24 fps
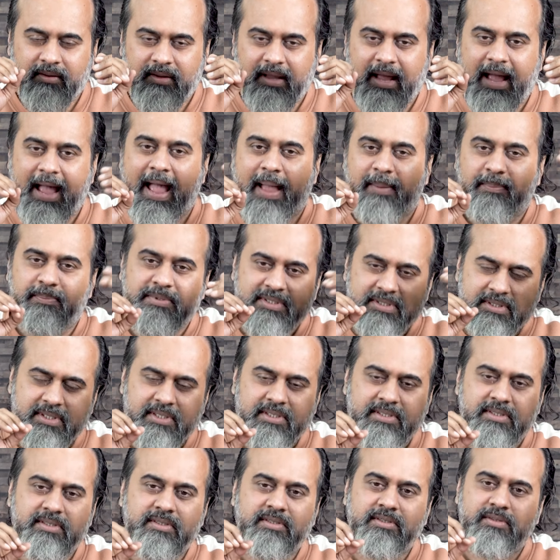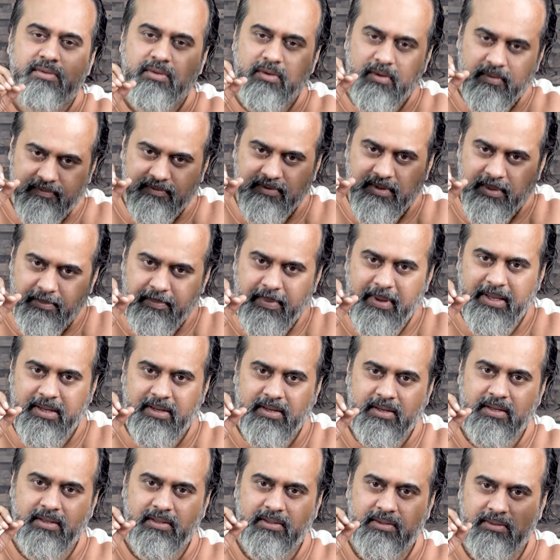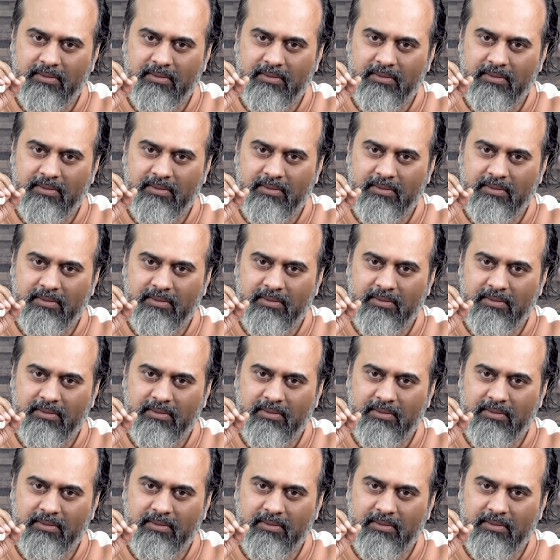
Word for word: the absence of the big